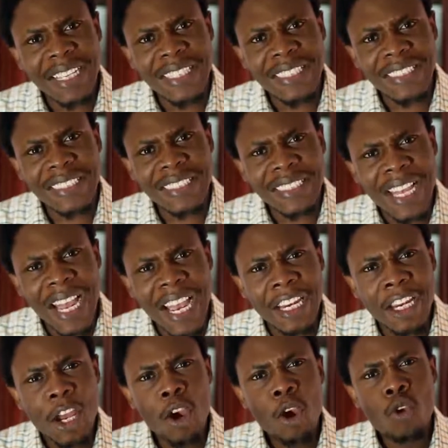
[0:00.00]

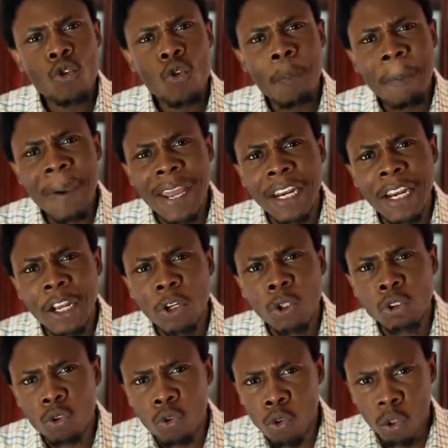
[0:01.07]
inside human
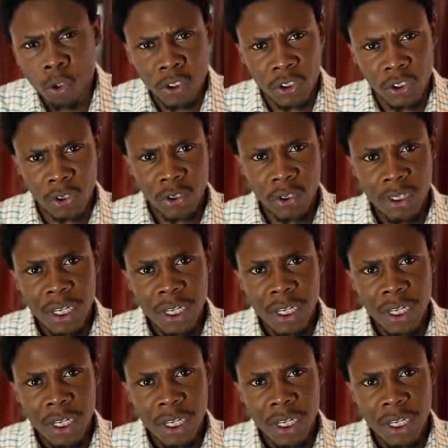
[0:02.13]
uterus.